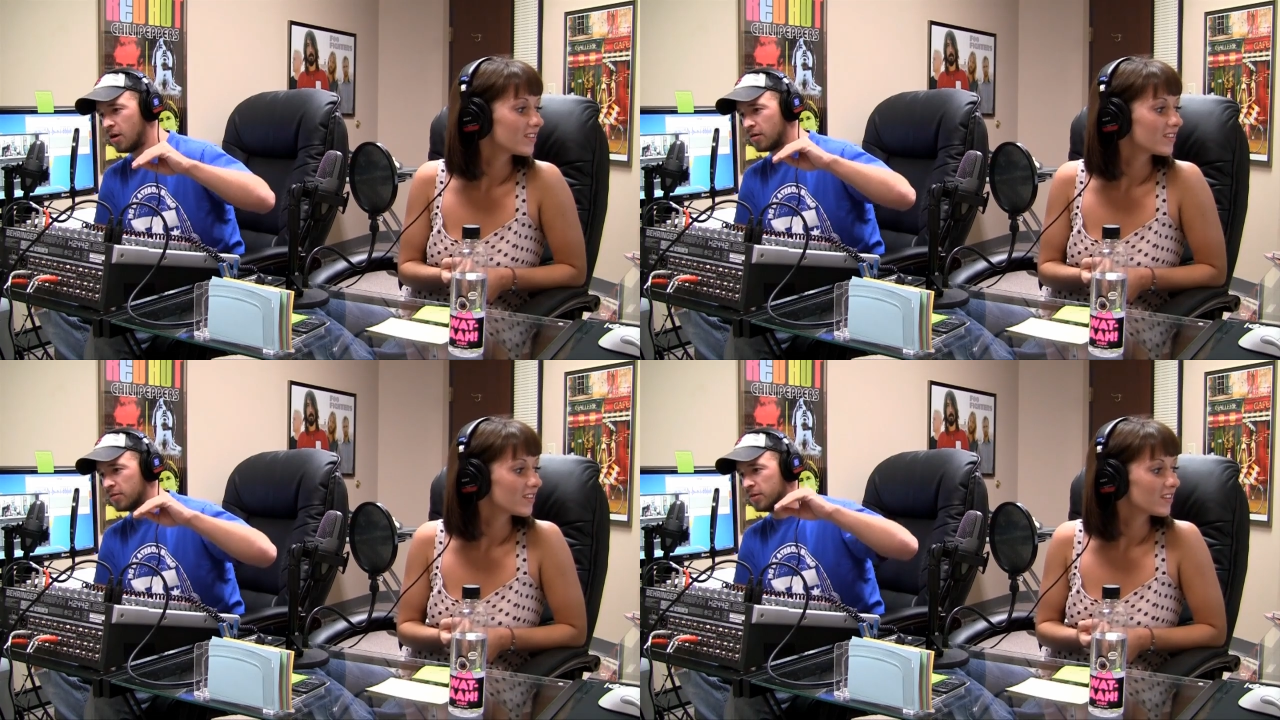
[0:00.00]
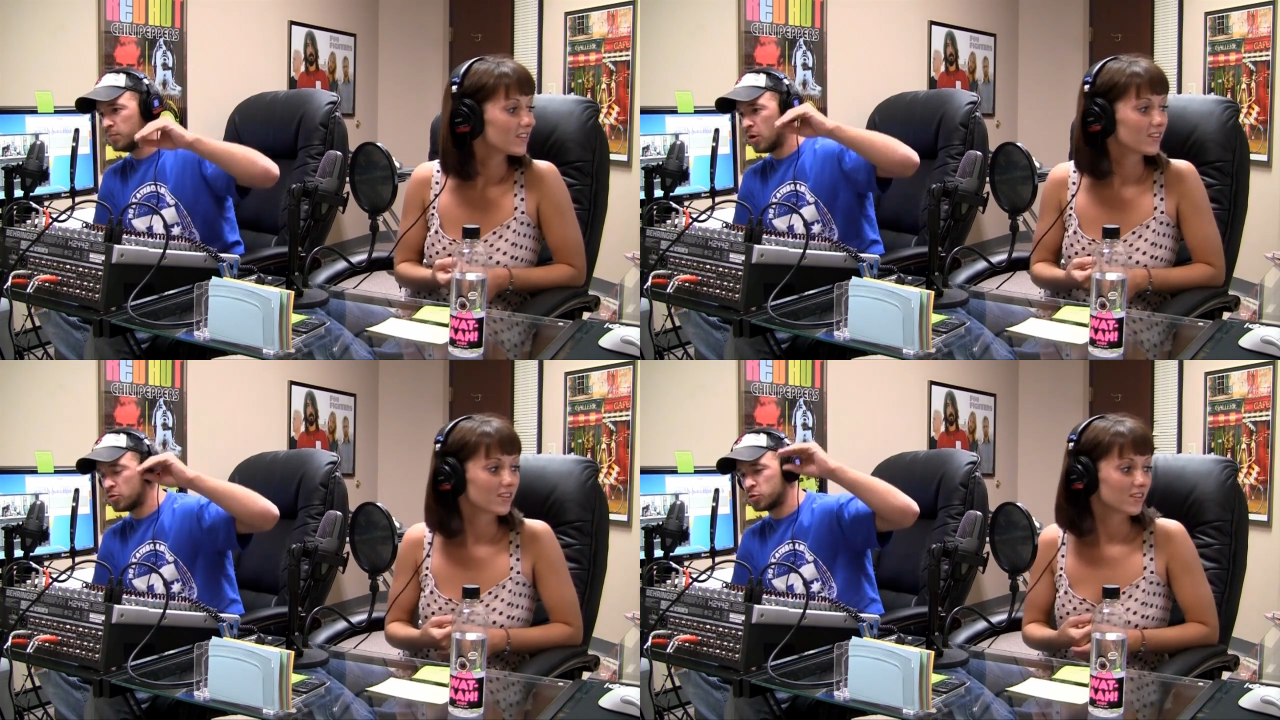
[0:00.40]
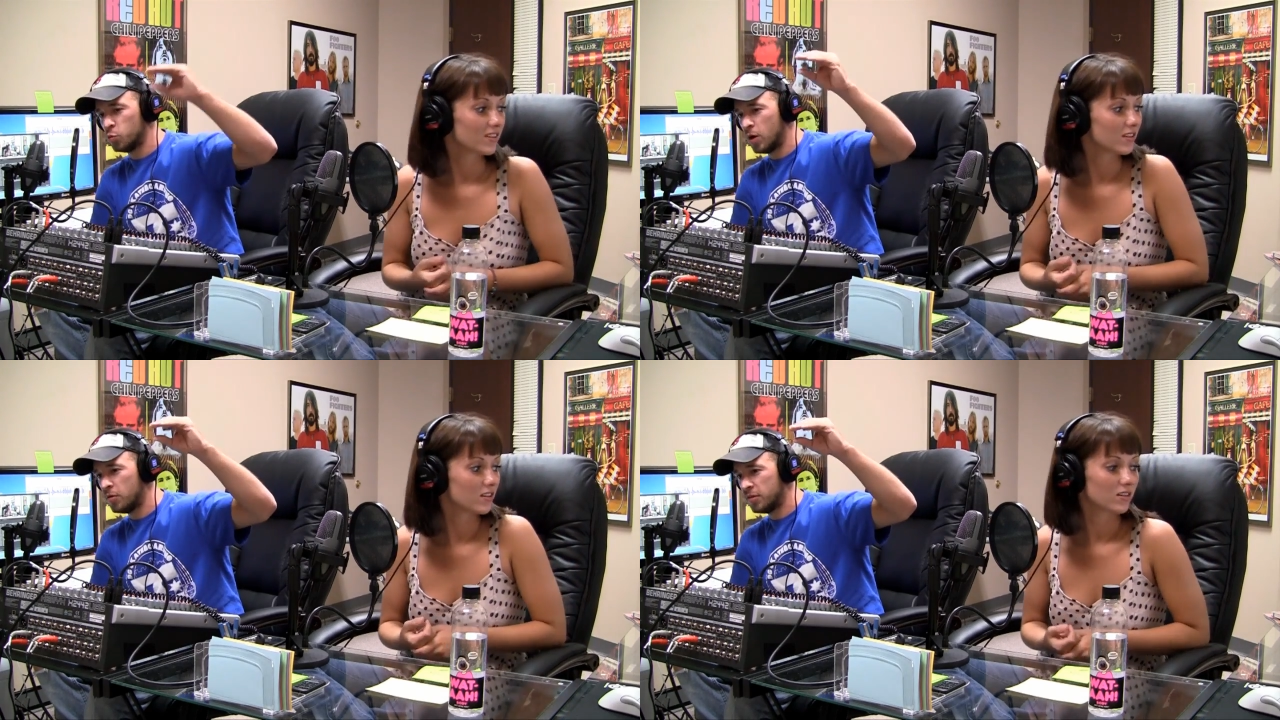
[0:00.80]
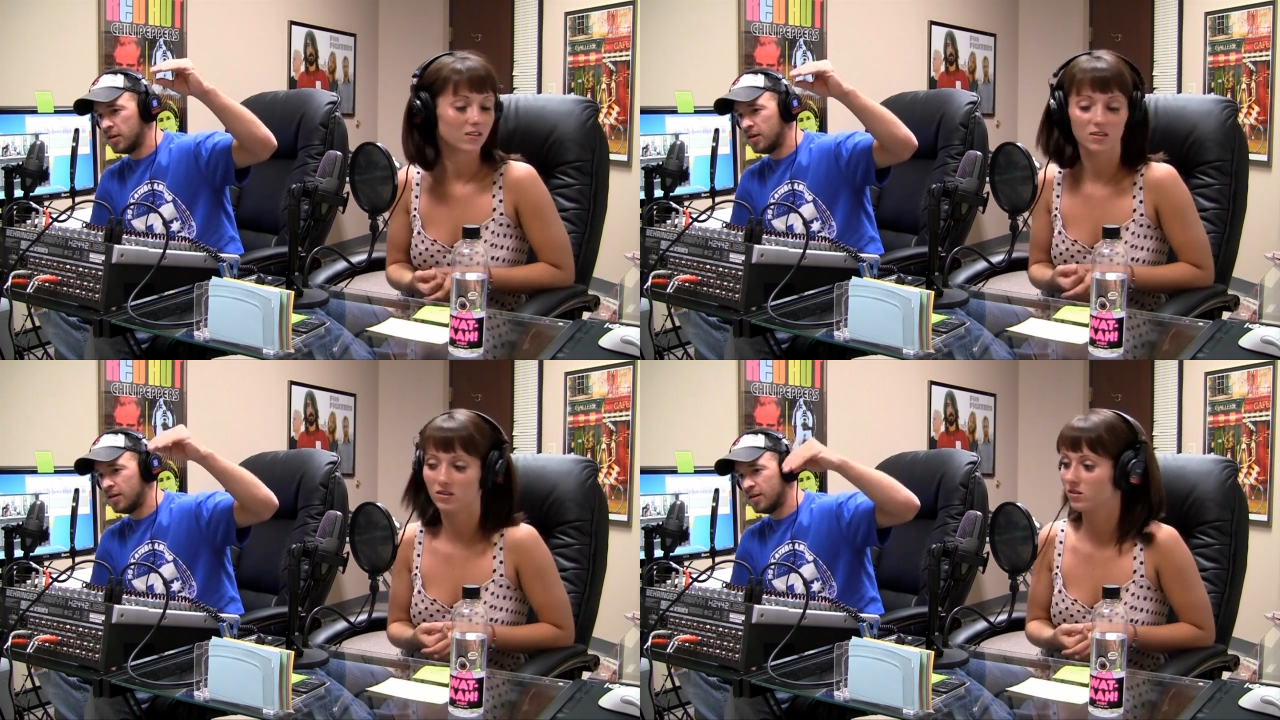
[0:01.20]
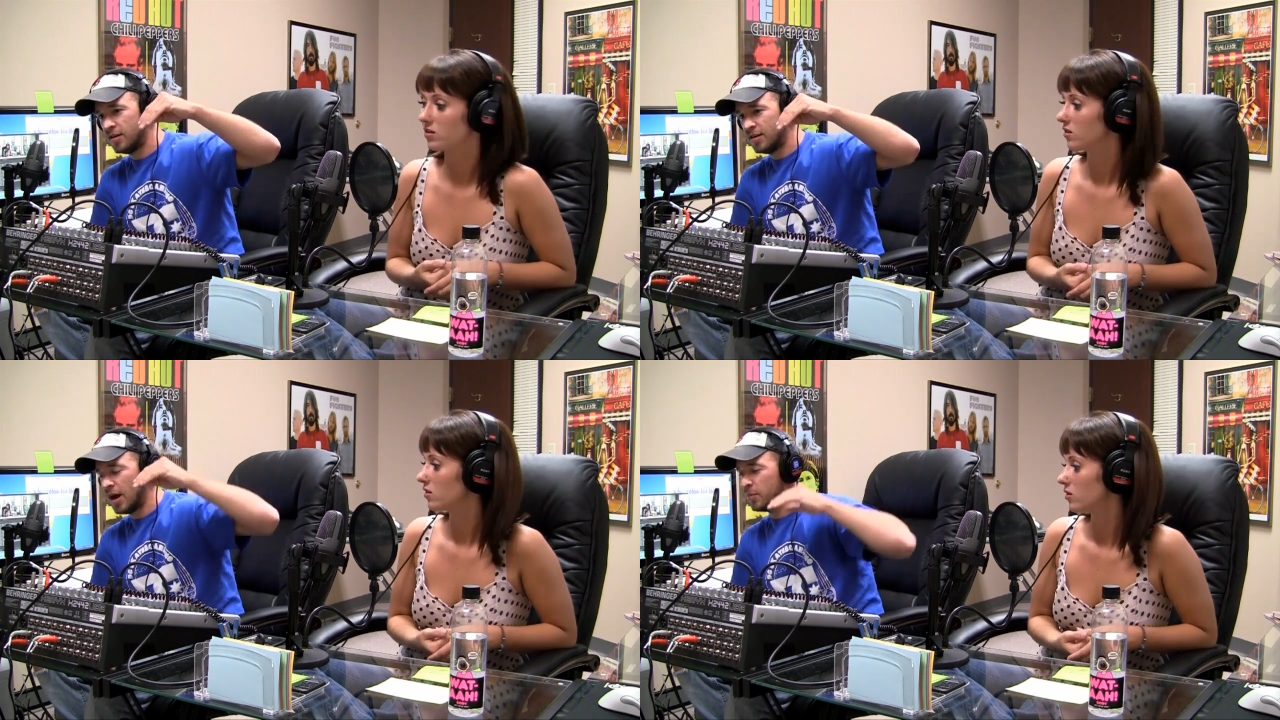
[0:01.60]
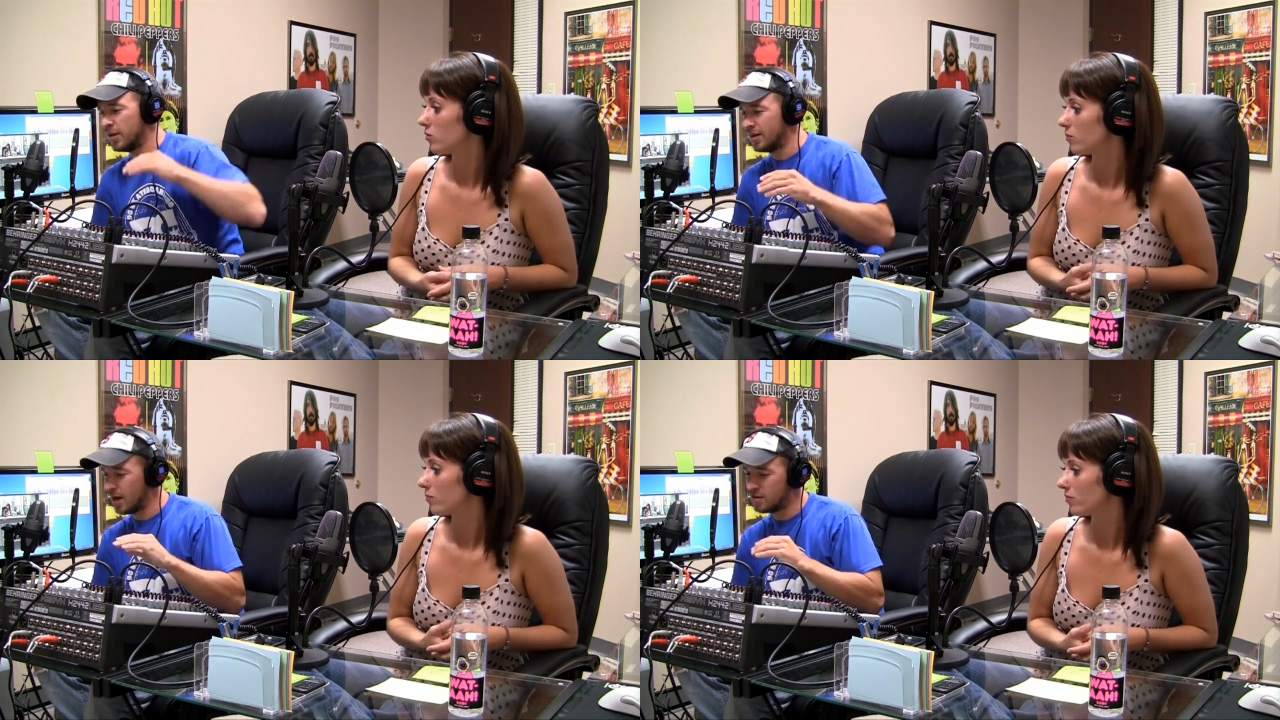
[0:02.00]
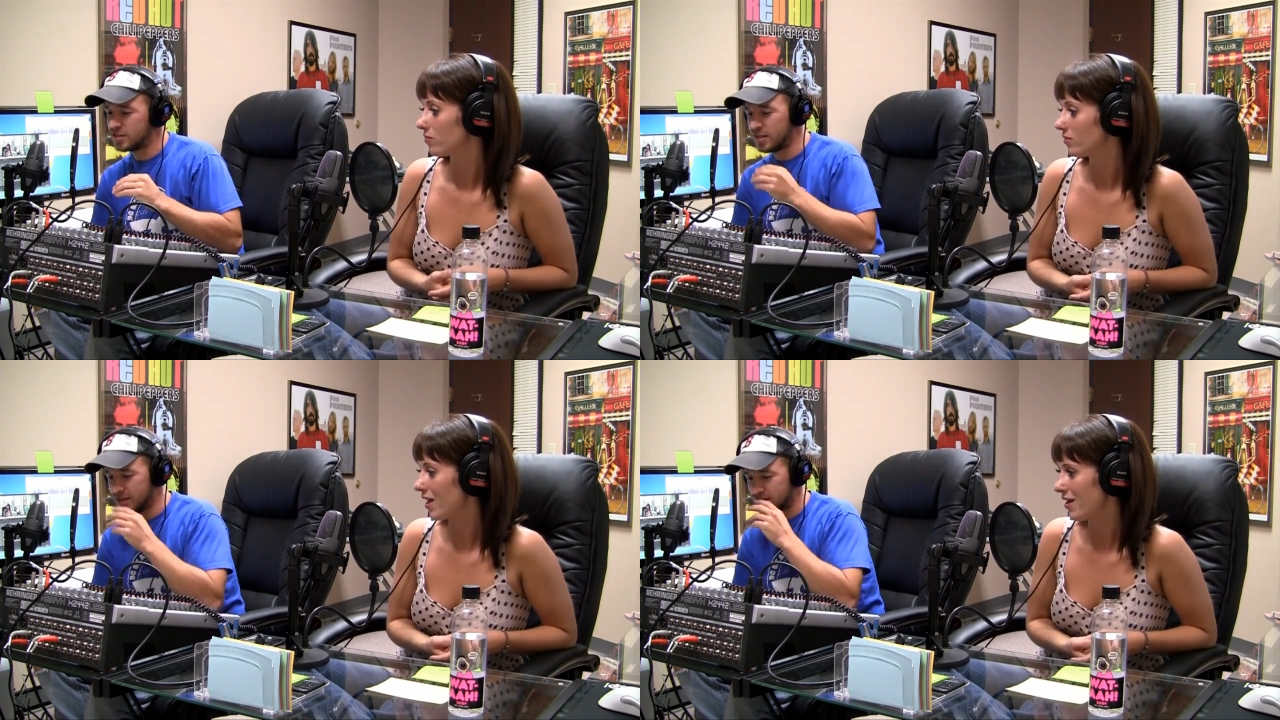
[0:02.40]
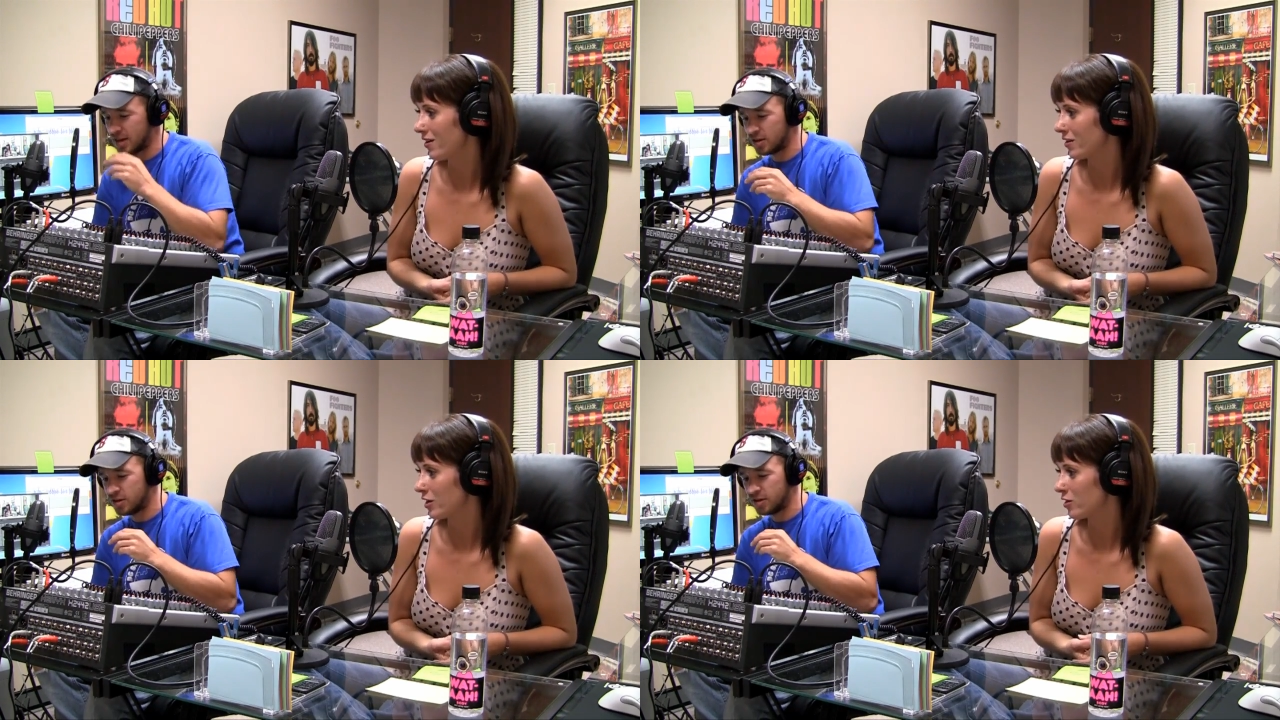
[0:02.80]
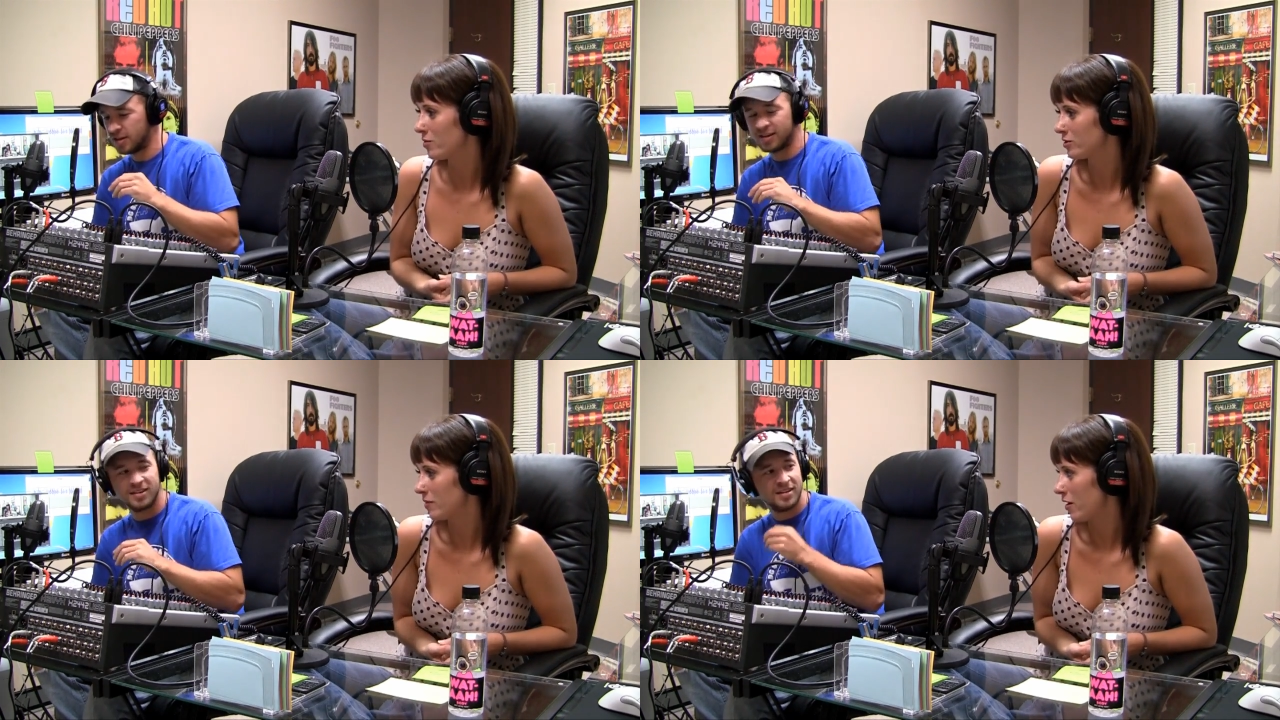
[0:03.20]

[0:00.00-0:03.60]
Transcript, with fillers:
Speaker 1: are the most wealthy. I mean, I'll say this: they are. They're the most